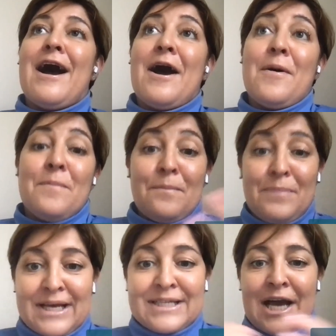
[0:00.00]

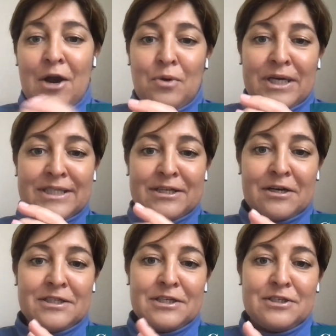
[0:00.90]
But that's how I
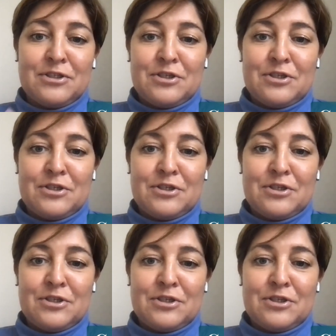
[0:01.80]
started.